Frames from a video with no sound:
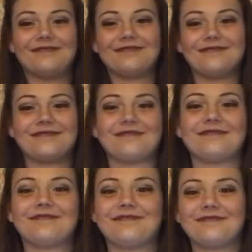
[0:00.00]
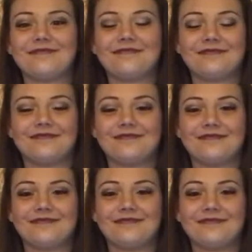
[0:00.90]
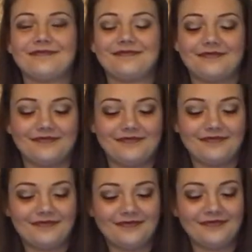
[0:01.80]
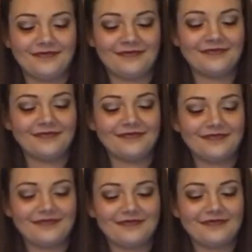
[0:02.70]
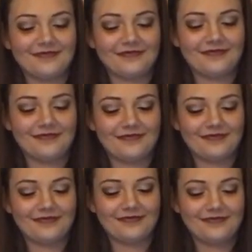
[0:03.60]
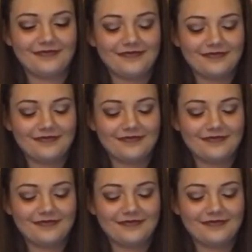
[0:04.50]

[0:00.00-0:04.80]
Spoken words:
(not speaking)